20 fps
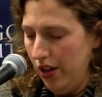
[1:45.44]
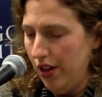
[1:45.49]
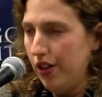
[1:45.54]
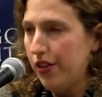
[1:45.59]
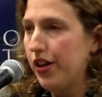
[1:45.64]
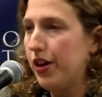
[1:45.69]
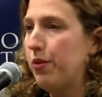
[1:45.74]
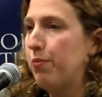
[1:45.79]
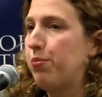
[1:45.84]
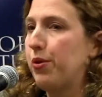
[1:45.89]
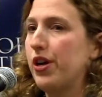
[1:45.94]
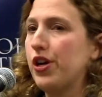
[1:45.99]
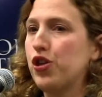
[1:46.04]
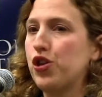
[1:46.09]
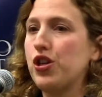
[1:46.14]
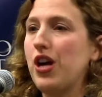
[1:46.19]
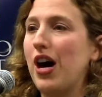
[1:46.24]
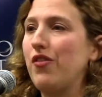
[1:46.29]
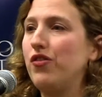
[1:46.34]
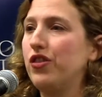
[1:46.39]
The
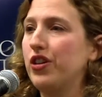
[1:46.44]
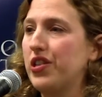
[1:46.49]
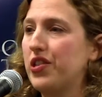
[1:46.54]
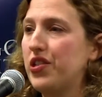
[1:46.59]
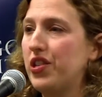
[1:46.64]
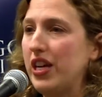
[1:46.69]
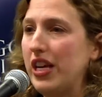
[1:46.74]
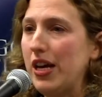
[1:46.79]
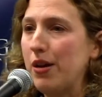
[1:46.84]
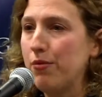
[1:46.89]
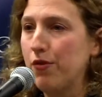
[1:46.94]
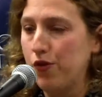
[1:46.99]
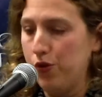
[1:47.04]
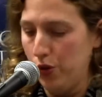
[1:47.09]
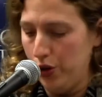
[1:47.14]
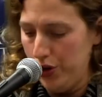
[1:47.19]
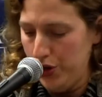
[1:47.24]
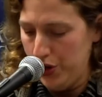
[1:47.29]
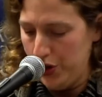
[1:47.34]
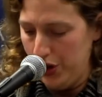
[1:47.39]
British novelist E.M.
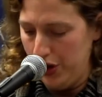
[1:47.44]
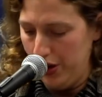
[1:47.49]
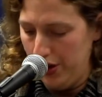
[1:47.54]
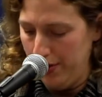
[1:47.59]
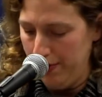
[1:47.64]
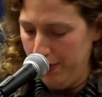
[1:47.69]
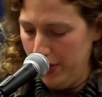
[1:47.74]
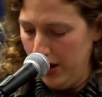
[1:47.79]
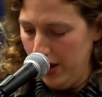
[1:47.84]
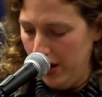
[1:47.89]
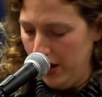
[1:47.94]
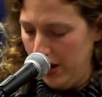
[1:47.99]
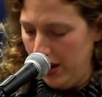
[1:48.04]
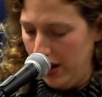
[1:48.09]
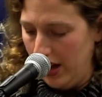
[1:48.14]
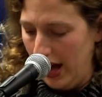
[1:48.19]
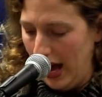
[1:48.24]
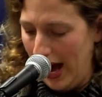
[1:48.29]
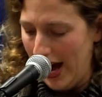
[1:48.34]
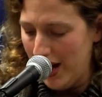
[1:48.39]
Forster
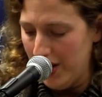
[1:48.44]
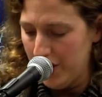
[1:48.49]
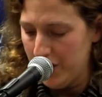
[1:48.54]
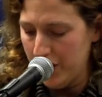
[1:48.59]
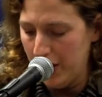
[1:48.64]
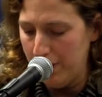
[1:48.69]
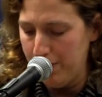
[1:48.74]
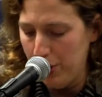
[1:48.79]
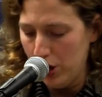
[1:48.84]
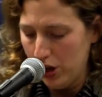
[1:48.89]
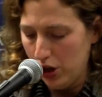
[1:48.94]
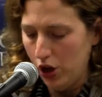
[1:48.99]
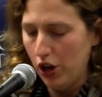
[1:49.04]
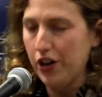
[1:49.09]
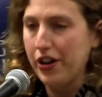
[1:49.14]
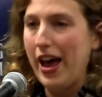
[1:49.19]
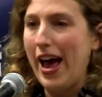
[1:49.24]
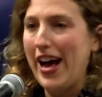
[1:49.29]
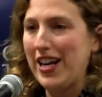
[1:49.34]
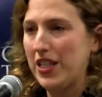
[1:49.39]
has a book
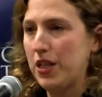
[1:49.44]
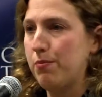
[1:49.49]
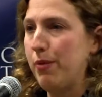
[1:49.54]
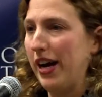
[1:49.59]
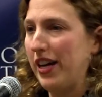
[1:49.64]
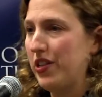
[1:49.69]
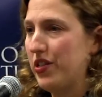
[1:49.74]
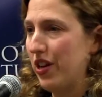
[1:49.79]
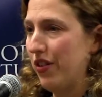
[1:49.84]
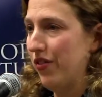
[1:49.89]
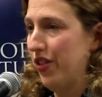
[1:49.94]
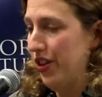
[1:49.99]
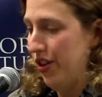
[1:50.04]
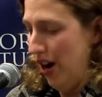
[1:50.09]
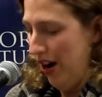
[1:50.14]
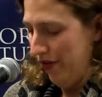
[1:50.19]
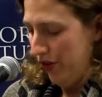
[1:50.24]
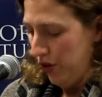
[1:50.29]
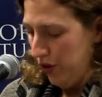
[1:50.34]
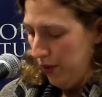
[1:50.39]
called Aspects of the
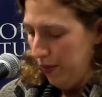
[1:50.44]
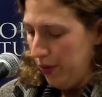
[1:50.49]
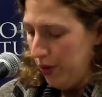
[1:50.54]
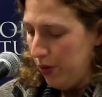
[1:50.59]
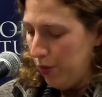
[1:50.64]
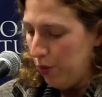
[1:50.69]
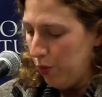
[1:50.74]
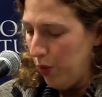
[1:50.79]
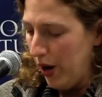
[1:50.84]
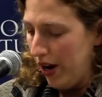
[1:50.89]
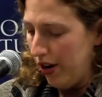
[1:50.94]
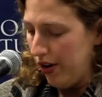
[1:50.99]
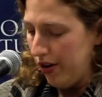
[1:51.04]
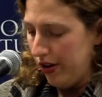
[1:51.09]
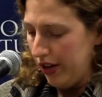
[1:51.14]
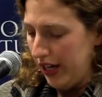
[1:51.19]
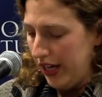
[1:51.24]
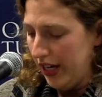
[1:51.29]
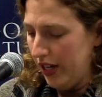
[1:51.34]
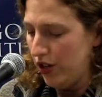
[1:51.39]
Novel,
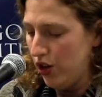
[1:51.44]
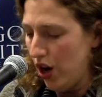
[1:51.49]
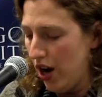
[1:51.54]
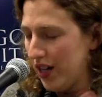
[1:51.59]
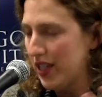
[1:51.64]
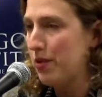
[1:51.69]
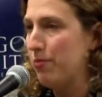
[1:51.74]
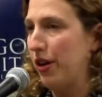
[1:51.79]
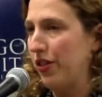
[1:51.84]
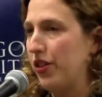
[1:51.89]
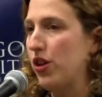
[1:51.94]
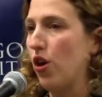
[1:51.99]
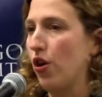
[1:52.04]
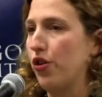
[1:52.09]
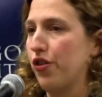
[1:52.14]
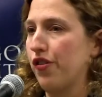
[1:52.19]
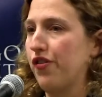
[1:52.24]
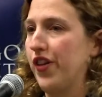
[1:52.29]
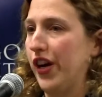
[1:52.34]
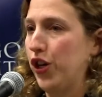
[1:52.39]
where he talks about the
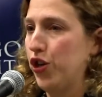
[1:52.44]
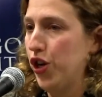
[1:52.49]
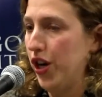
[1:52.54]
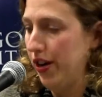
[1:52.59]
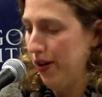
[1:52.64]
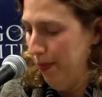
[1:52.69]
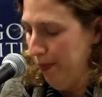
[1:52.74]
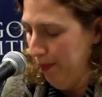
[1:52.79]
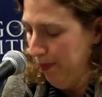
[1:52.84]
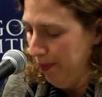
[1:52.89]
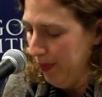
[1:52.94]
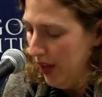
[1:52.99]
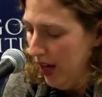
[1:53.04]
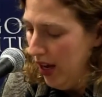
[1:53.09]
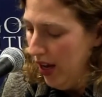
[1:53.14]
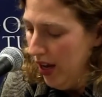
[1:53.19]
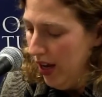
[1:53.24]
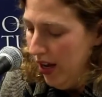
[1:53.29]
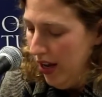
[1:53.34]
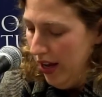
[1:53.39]
art of fiction.
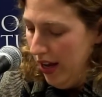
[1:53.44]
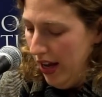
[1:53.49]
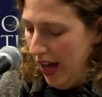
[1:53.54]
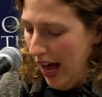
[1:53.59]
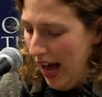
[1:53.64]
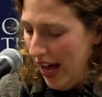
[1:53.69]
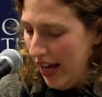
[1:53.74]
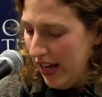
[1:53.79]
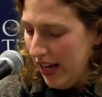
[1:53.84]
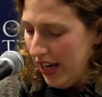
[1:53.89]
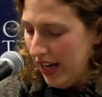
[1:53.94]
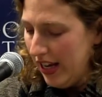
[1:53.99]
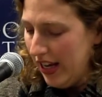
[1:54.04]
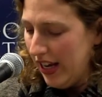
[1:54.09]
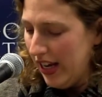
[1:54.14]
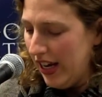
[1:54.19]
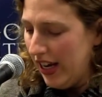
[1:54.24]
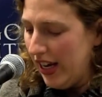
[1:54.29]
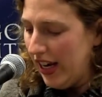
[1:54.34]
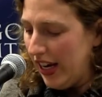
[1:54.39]
And
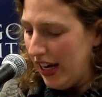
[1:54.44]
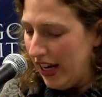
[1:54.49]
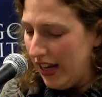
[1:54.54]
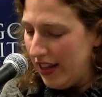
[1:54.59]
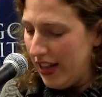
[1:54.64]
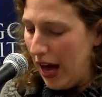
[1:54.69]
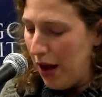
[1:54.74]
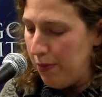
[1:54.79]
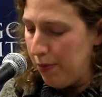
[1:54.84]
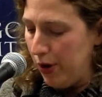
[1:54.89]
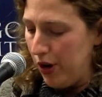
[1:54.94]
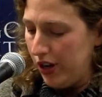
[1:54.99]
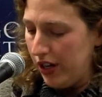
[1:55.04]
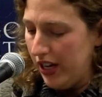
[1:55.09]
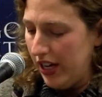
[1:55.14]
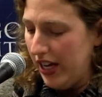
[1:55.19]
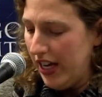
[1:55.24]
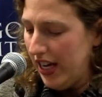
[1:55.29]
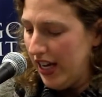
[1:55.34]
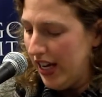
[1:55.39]
in that book,
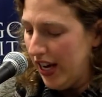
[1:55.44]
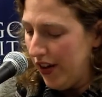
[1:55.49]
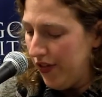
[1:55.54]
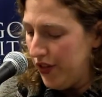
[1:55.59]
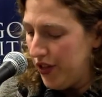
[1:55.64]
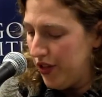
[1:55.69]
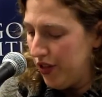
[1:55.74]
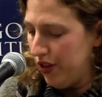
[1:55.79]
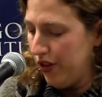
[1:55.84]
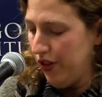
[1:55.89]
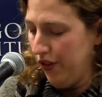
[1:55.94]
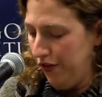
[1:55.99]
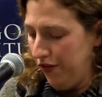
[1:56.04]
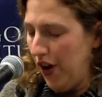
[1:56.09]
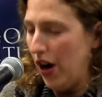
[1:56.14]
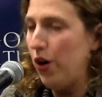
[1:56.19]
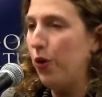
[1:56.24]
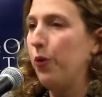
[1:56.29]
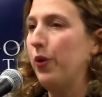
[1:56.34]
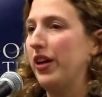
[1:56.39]
he gives the
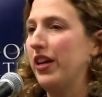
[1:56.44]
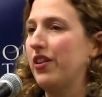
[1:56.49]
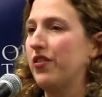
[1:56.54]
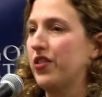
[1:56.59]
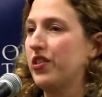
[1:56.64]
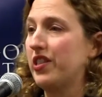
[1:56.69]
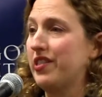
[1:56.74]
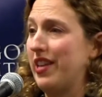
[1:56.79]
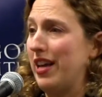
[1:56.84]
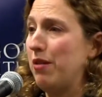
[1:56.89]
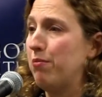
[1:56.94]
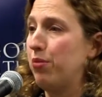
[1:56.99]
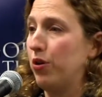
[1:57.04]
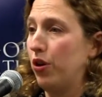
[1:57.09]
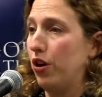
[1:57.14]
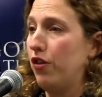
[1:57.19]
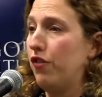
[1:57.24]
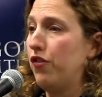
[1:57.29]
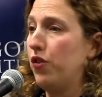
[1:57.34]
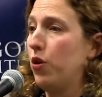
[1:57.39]
following
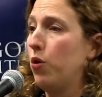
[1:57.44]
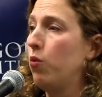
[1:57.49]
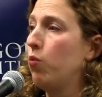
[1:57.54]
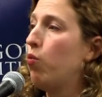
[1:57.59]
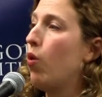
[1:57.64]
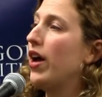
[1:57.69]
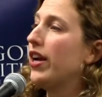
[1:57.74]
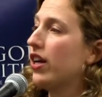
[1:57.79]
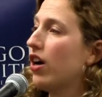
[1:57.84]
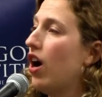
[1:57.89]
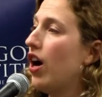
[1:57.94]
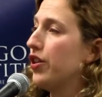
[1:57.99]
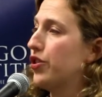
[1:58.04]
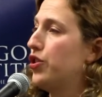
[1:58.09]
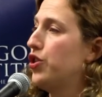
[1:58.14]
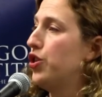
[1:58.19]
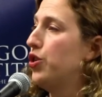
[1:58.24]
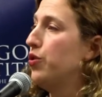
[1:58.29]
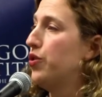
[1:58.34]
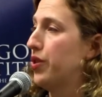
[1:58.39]
example of what
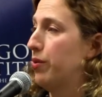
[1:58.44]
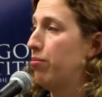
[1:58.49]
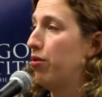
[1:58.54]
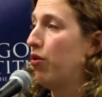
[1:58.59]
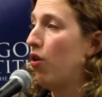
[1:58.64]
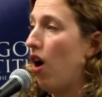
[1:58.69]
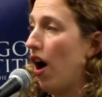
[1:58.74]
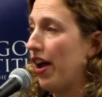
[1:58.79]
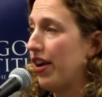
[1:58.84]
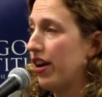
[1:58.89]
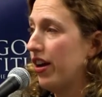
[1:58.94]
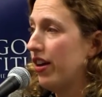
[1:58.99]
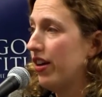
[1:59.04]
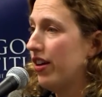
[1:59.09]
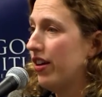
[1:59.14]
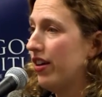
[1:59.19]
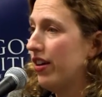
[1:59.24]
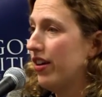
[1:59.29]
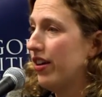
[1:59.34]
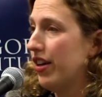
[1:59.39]
constitutes a plot
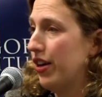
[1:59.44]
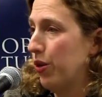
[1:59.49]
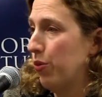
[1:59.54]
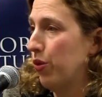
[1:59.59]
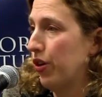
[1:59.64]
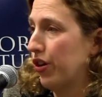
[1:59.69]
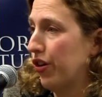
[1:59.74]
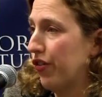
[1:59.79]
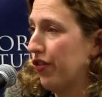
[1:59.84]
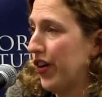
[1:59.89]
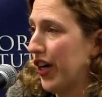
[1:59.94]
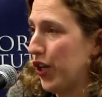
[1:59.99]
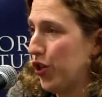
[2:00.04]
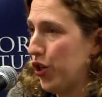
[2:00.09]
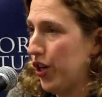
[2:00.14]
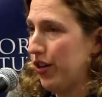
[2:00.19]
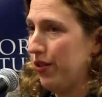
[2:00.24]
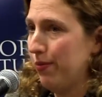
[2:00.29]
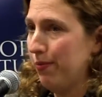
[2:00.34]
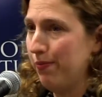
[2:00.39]
in a work of
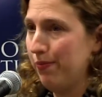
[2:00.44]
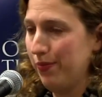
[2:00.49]
fiction.